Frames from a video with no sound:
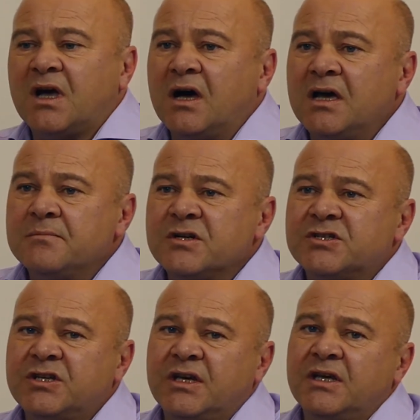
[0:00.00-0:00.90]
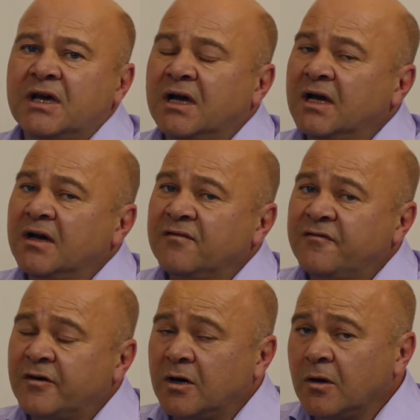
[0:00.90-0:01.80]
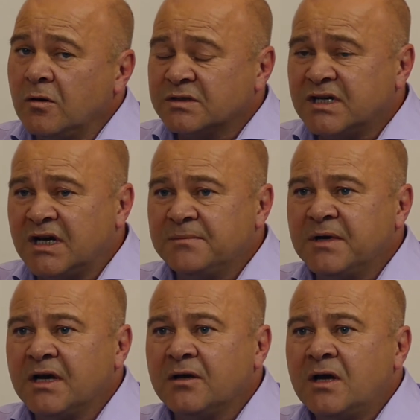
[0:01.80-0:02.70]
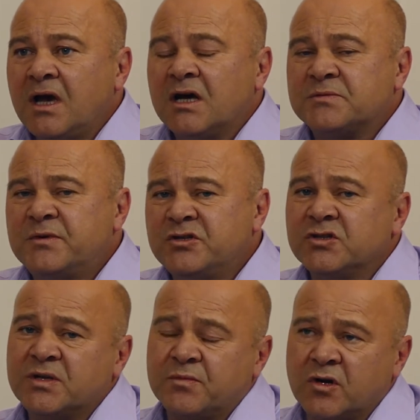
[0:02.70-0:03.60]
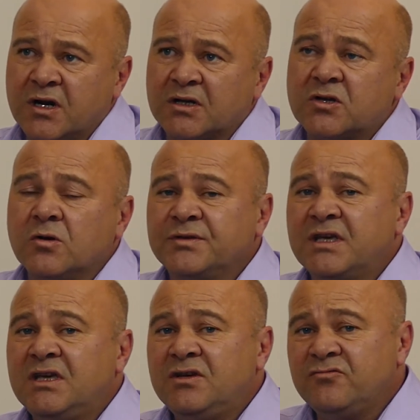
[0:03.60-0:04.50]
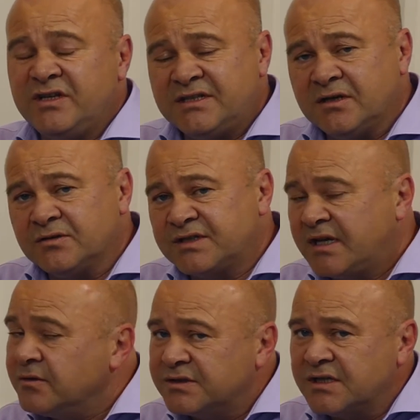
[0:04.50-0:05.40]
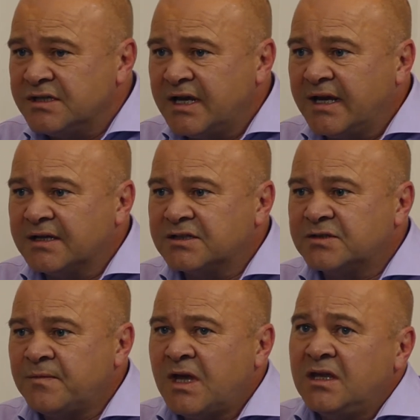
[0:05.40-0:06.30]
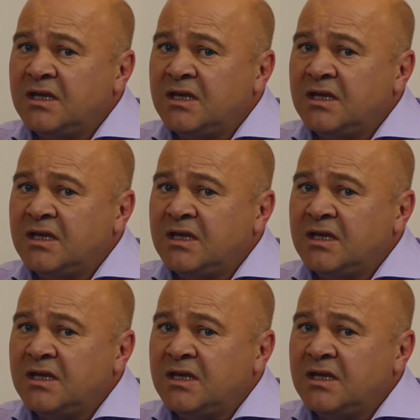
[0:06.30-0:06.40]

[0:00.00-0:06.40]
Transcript: IMRG, for a long time now, has produced a product called the e-retail sales index.